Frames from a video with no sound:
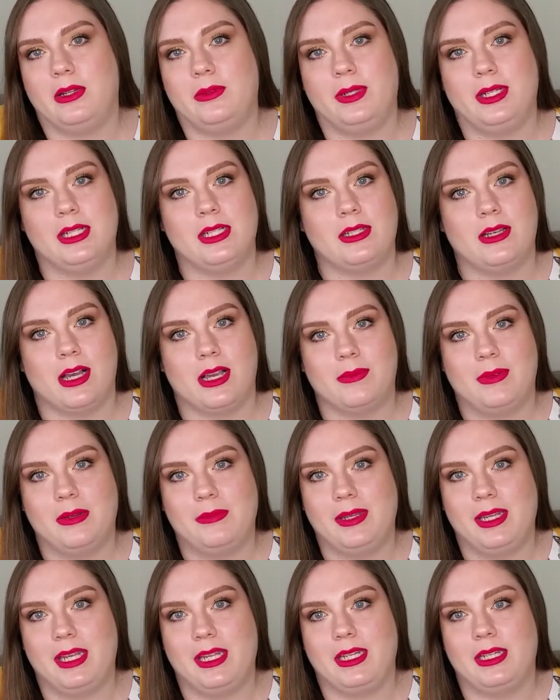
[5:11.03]
We didn't talk about
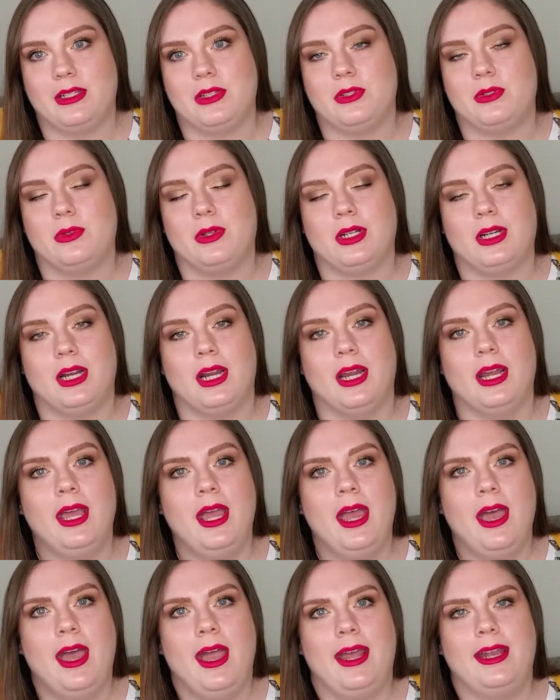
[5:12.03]
my eating disorder,
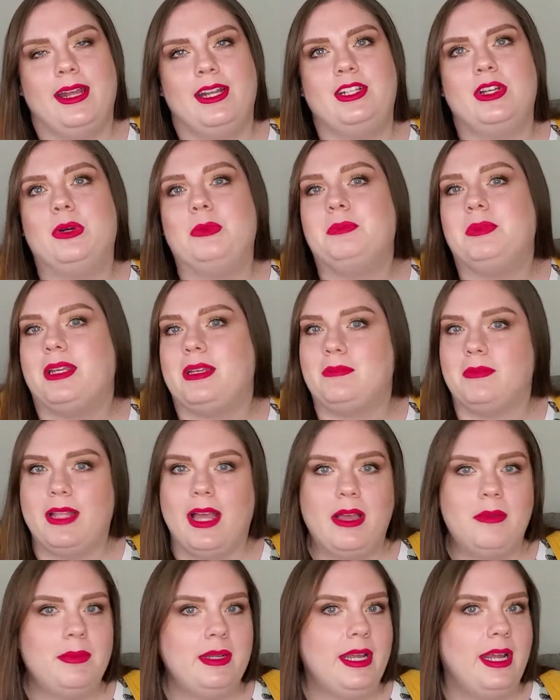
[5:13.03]
and I don't blame
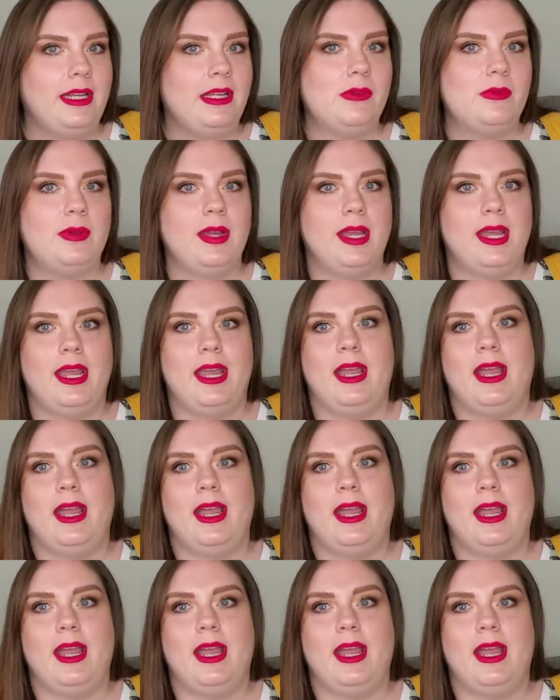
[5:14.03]
them in any way.